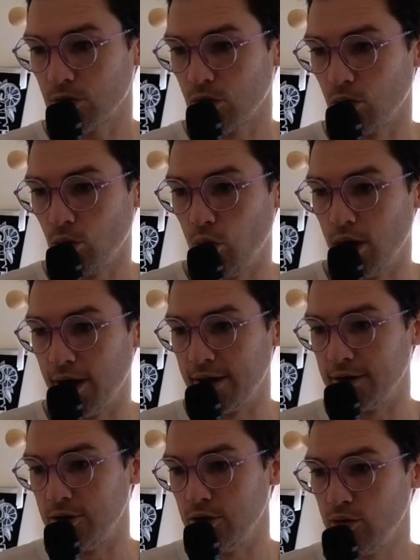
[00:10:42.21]
what
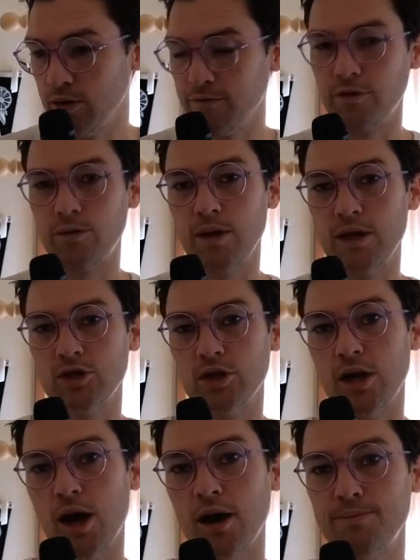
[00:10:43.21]
new information
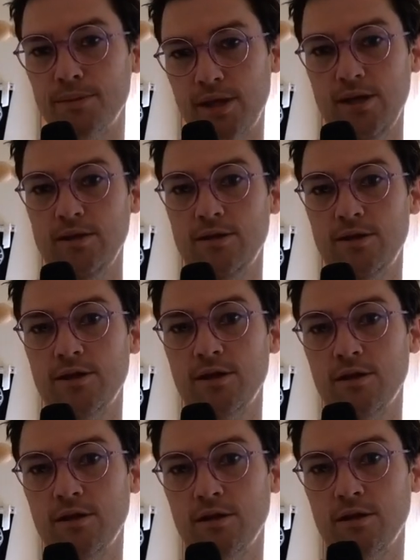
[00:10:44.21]
updates,
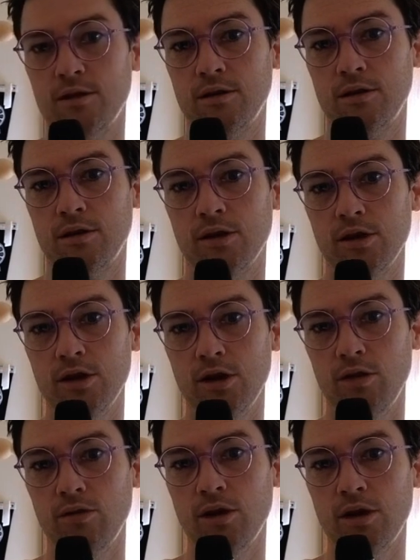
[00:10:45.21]
you know.
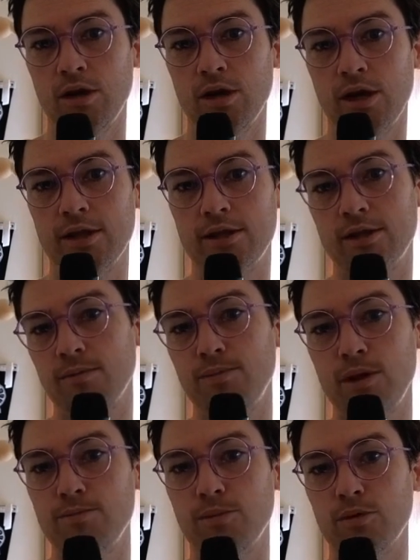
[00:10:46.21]
And some
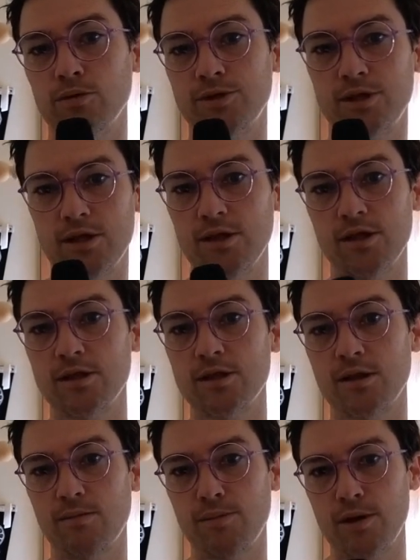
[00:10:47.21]
people see this,
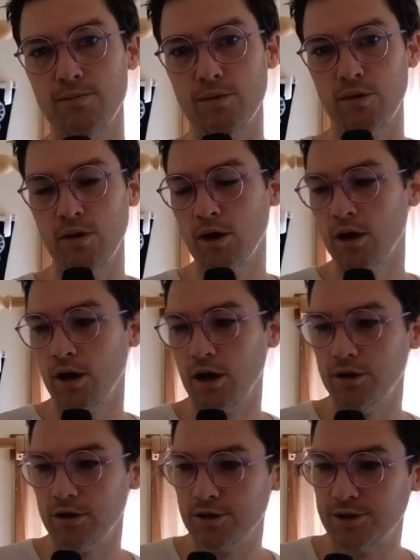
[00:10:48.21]
some people
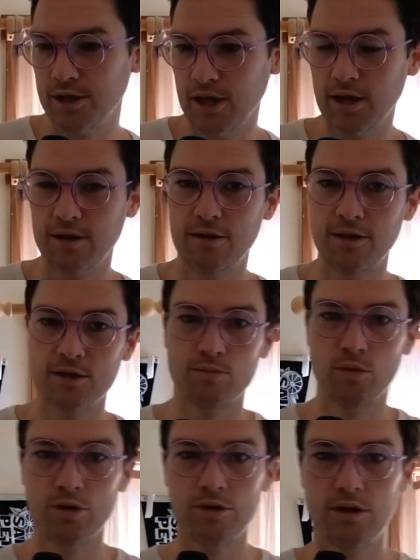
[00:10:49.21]
understand this
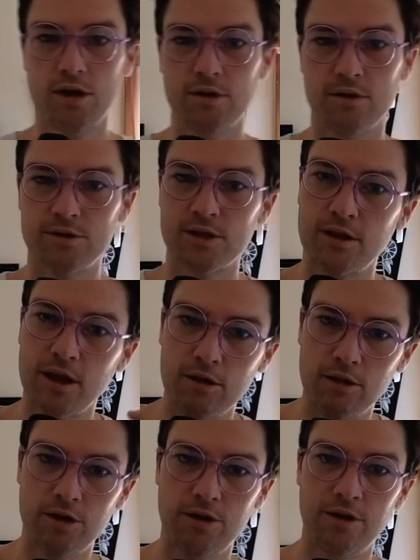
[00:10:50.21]
more than others, and they
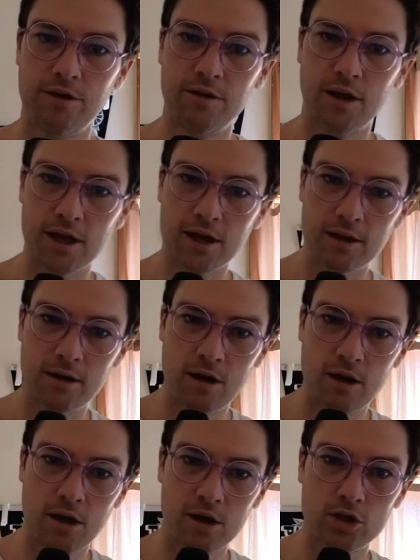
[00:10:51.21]
learn. They can
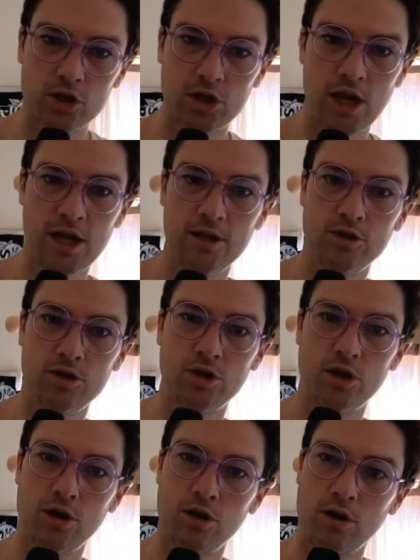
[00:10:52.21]
change
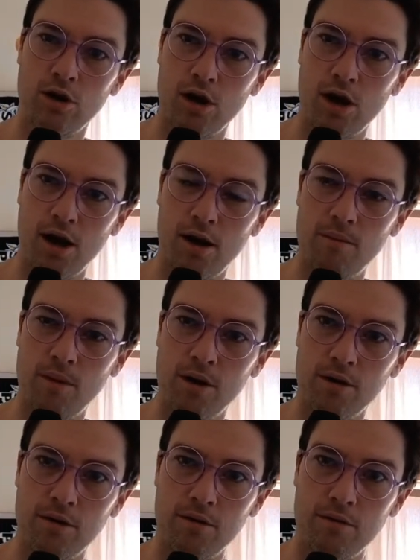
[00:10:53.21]

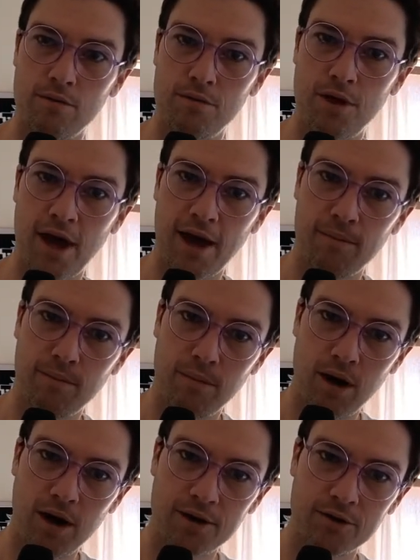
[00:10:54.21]
that
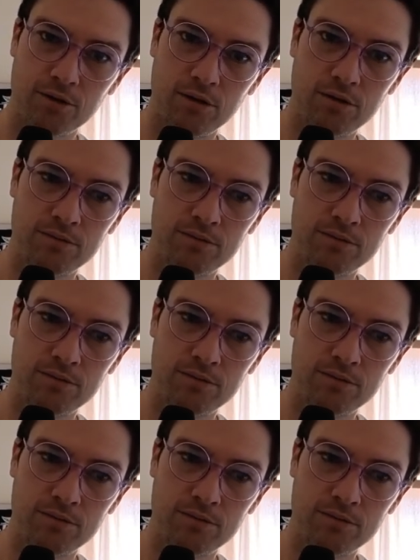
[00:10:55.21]
model